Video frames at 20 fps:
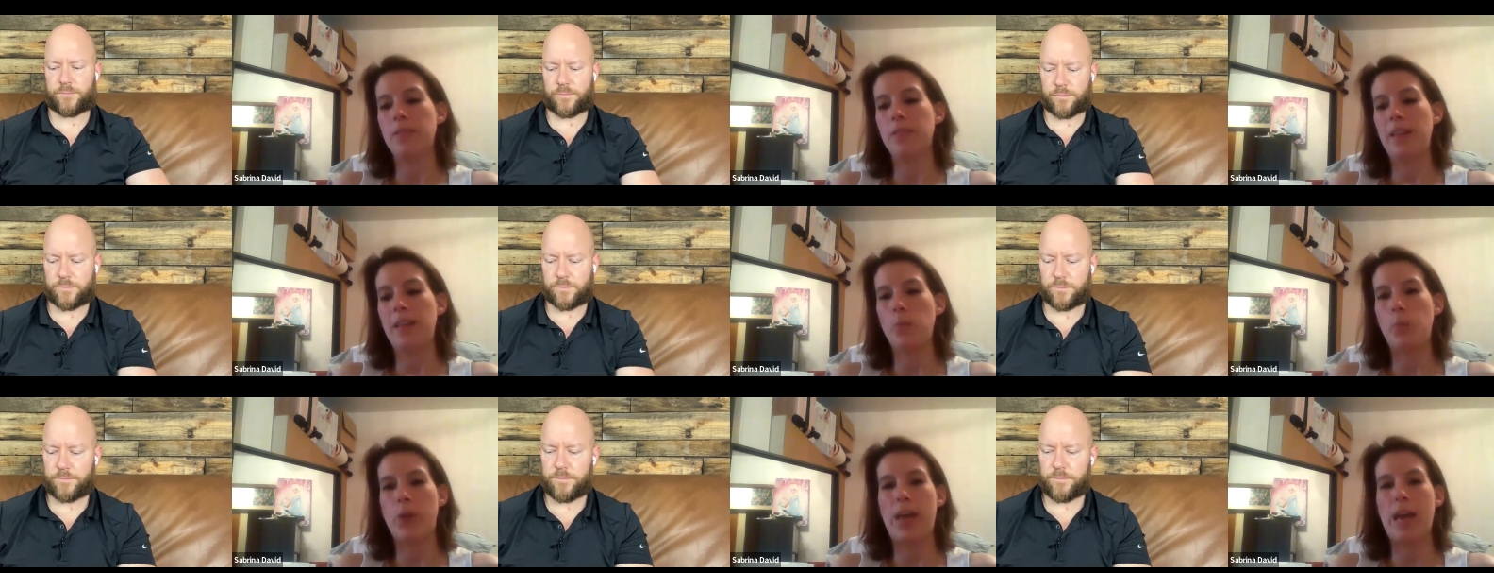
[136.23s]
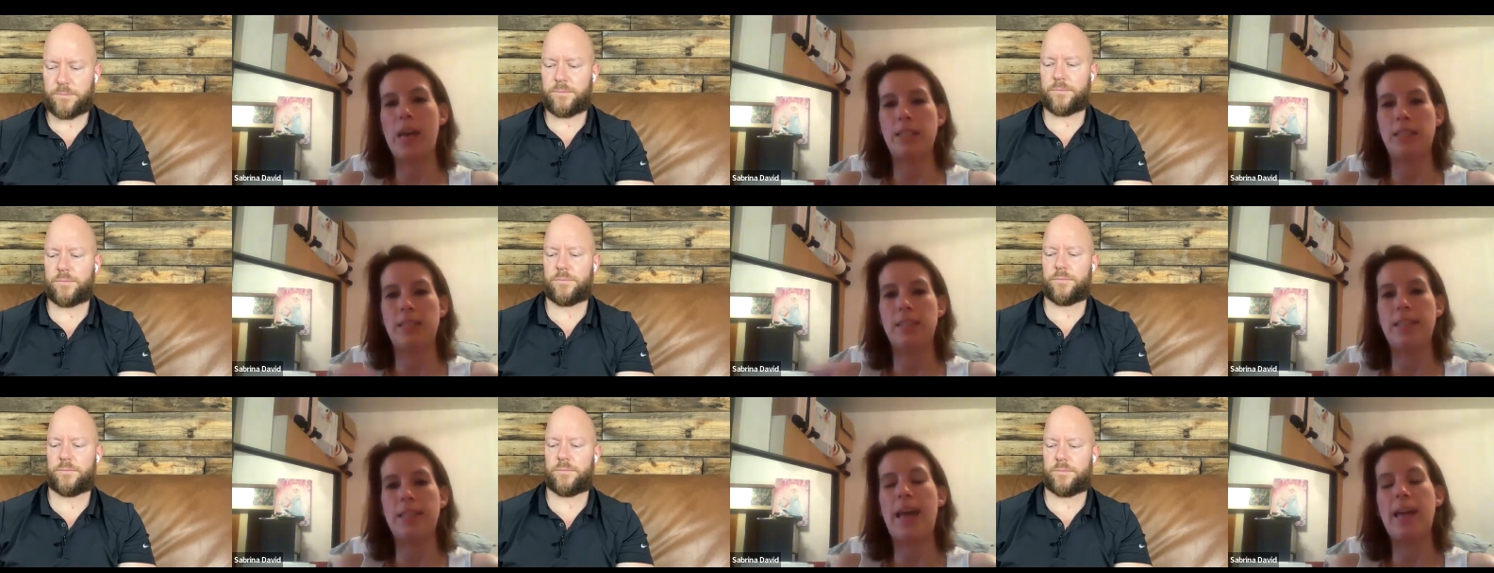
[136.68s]
Speaker 1: then we had
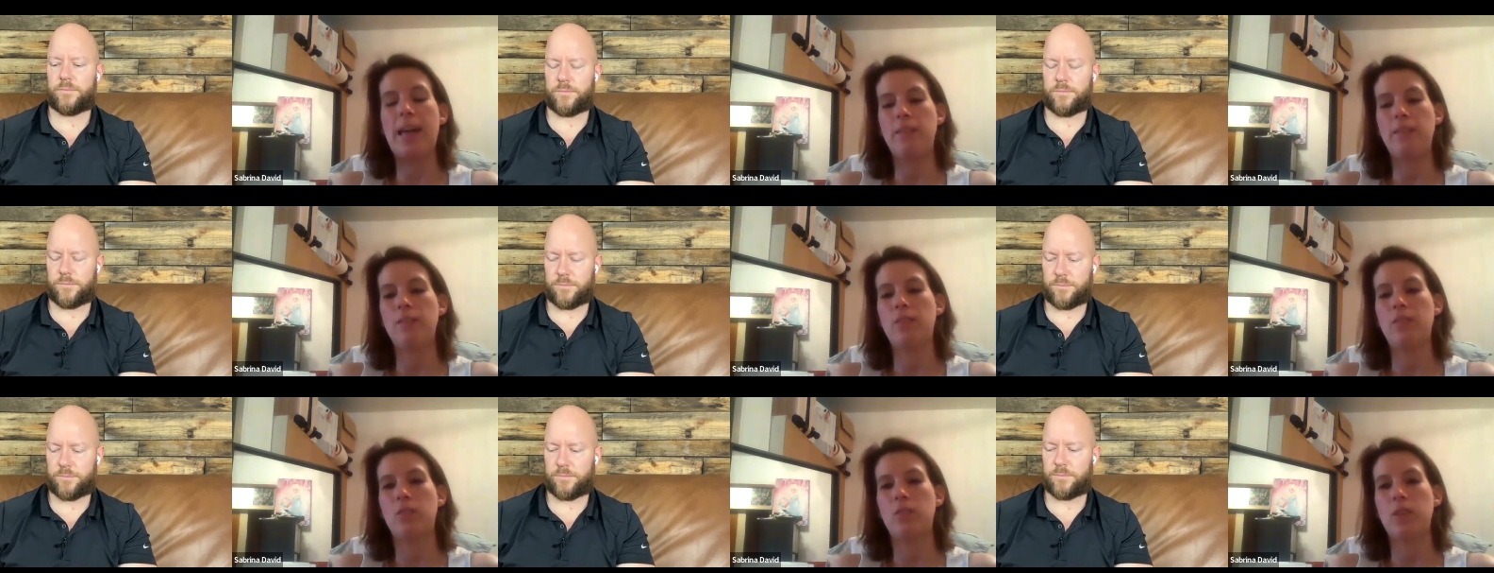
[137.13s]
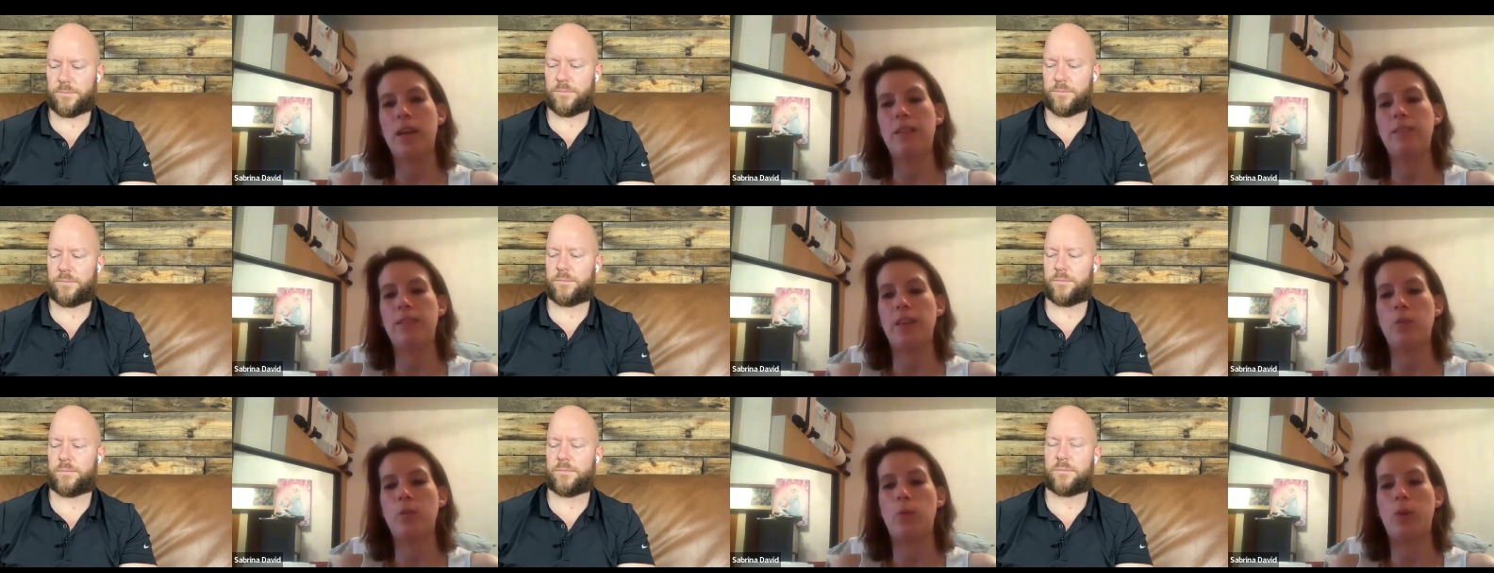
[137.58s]
a stand
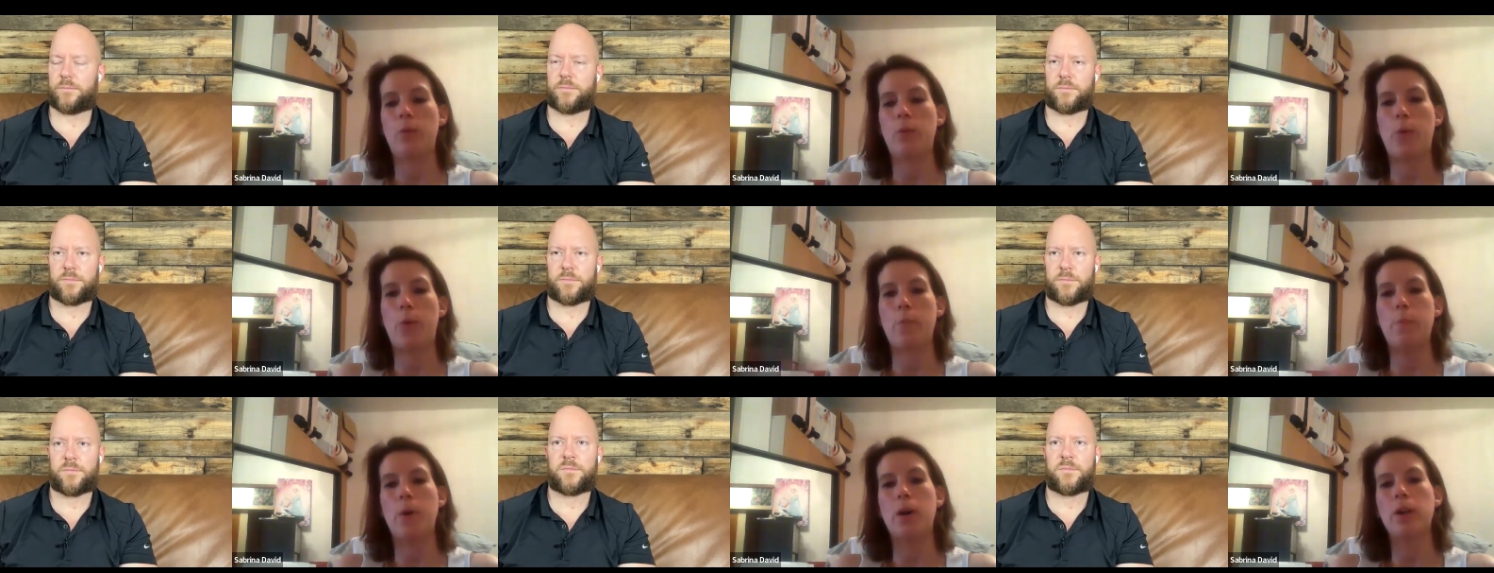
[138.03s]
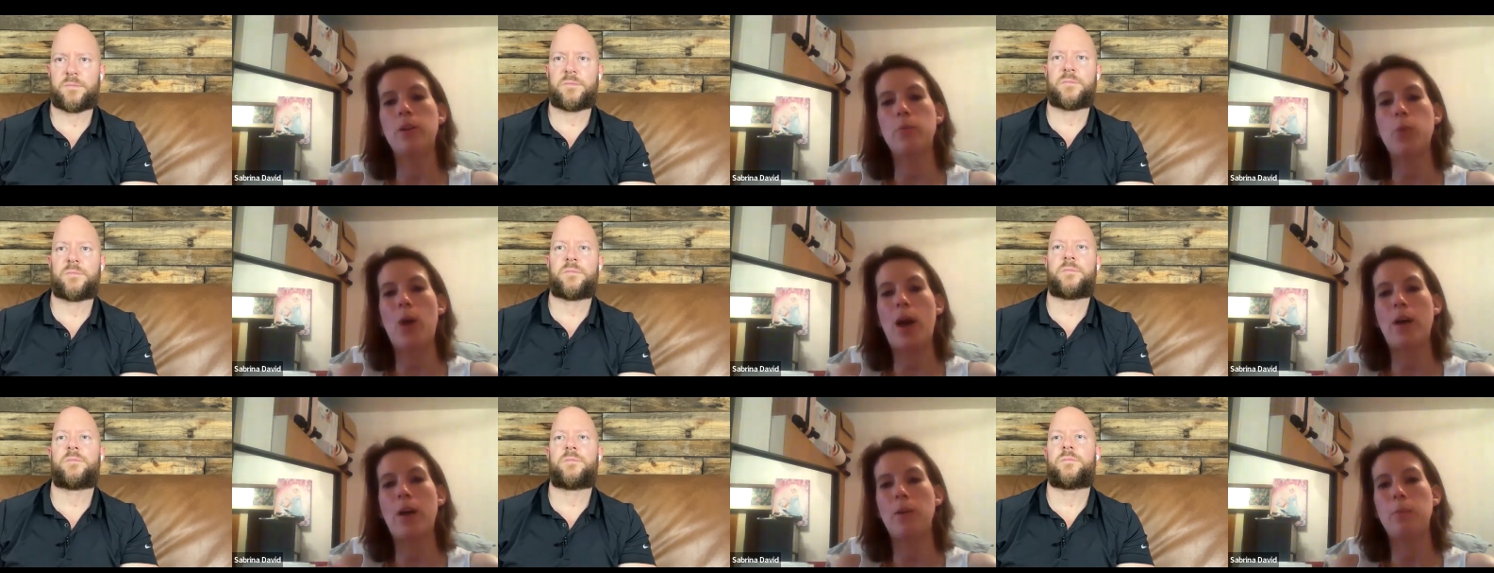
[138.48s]
and then we were body
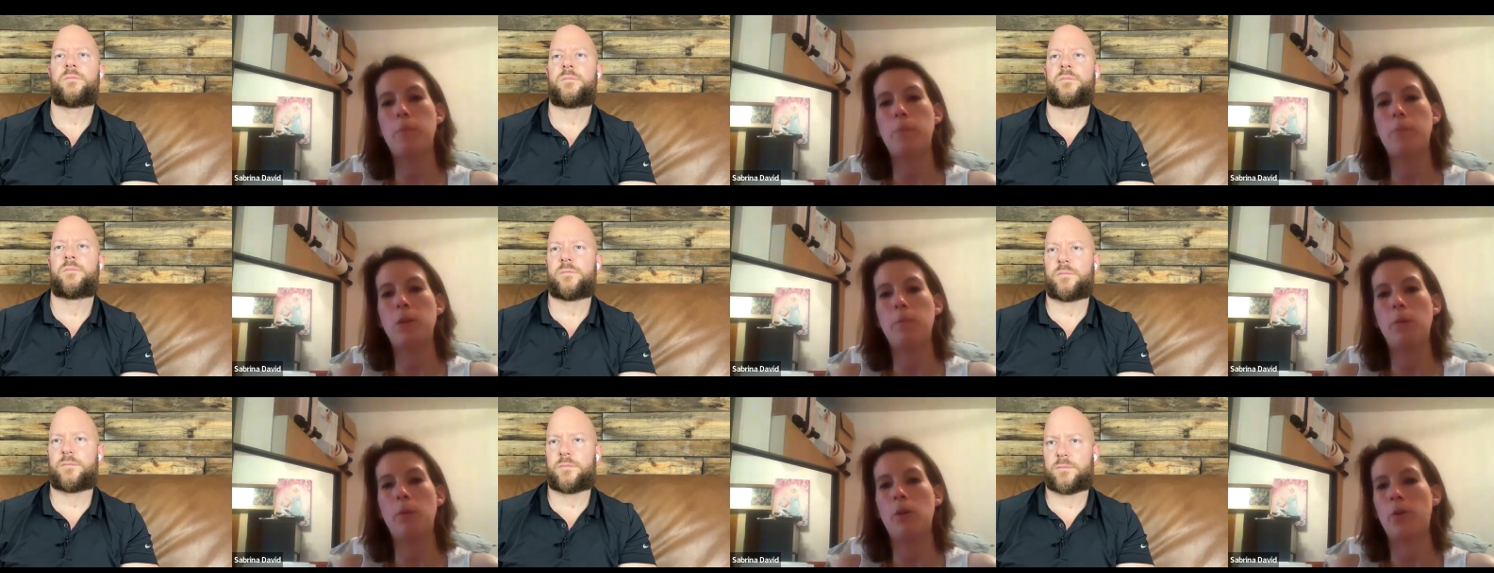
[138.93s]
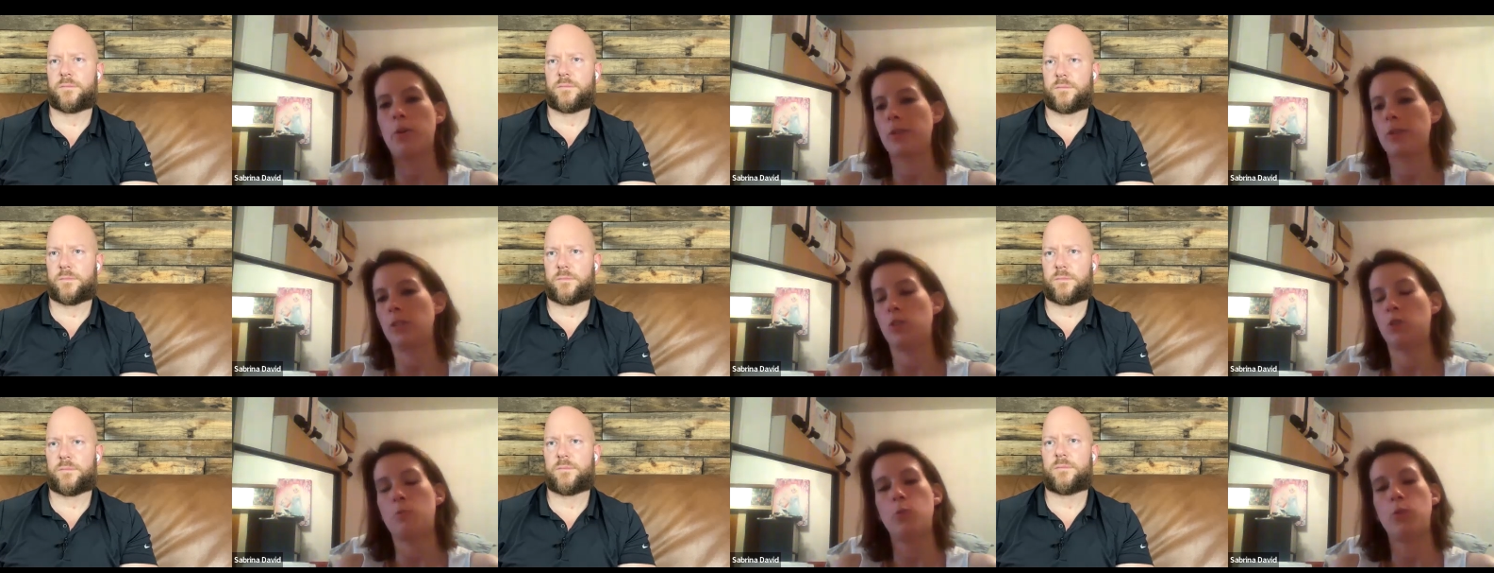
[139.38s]
routing people or
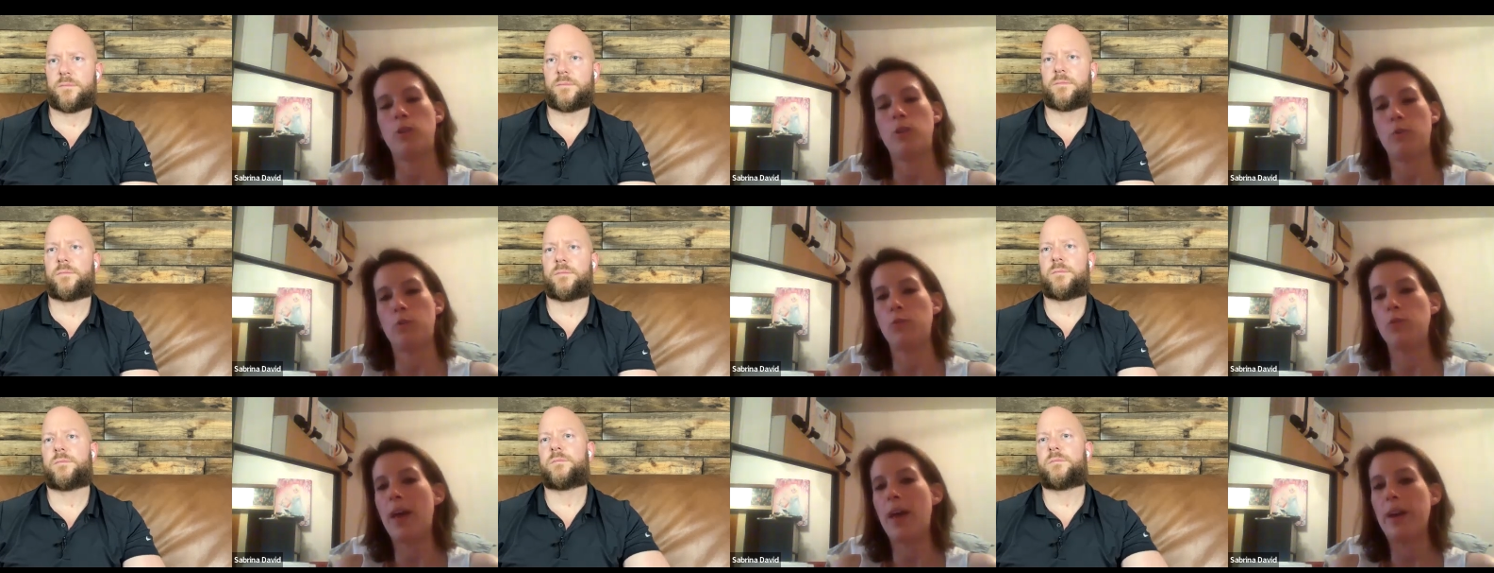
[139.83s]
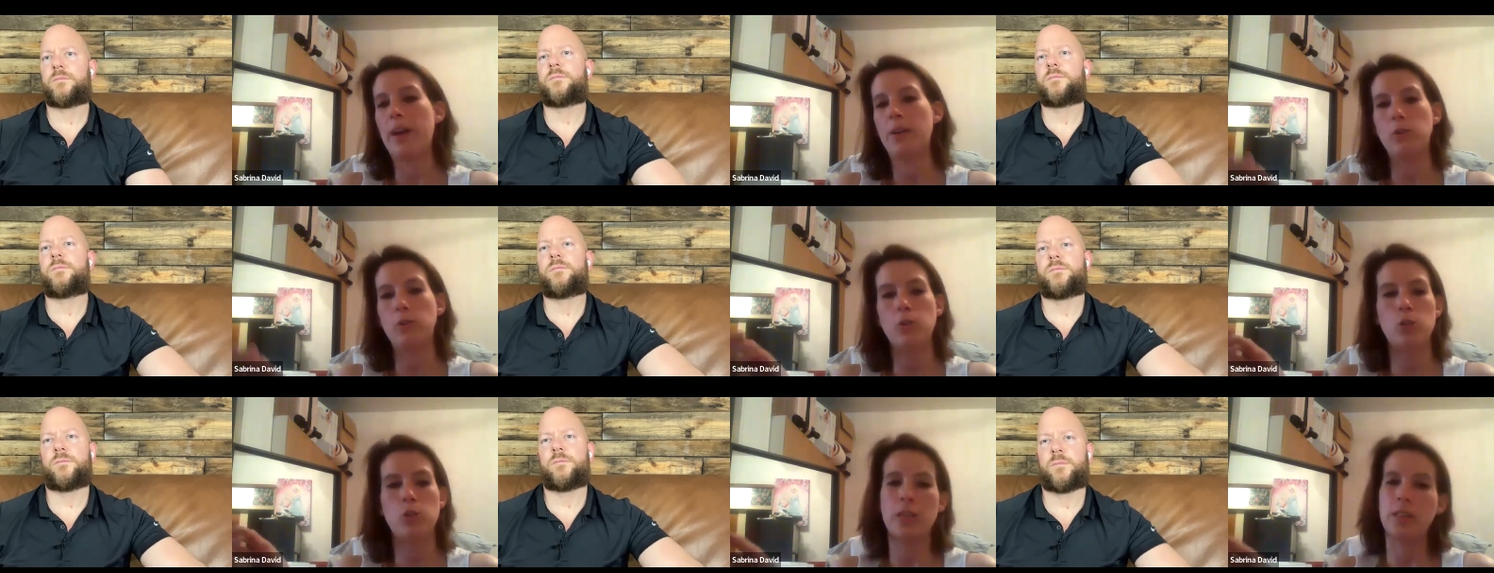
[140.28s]
distributing
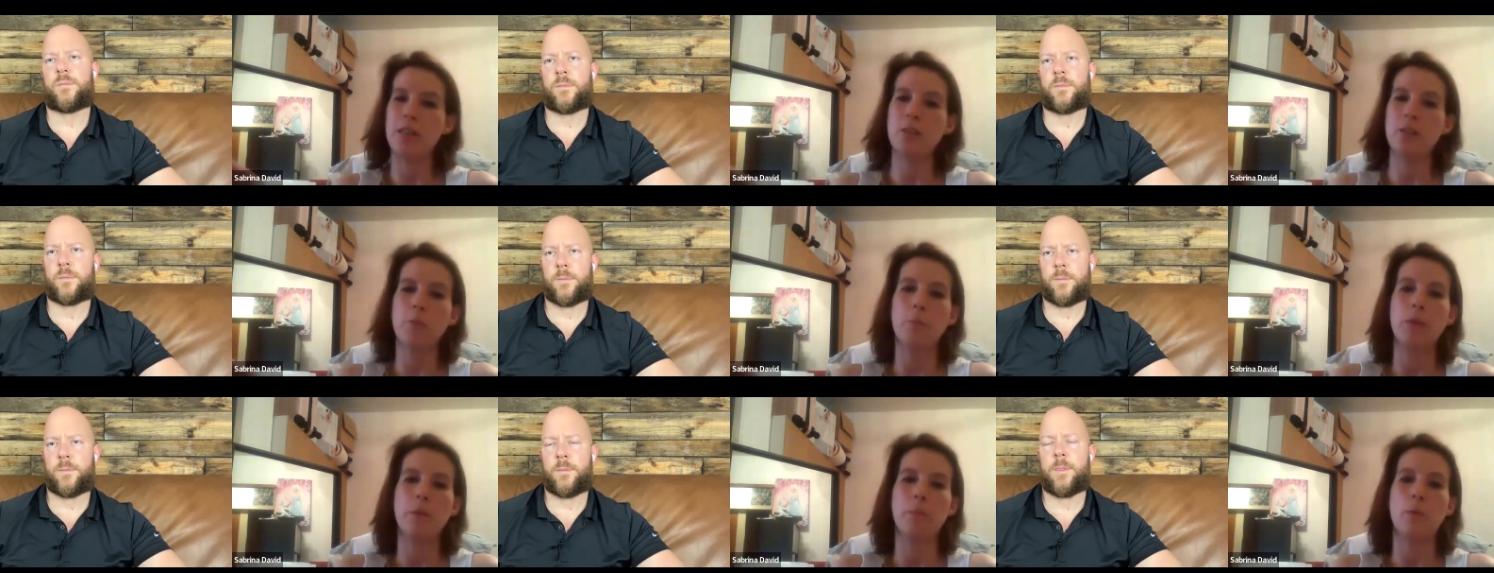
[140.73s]
flyers. And then the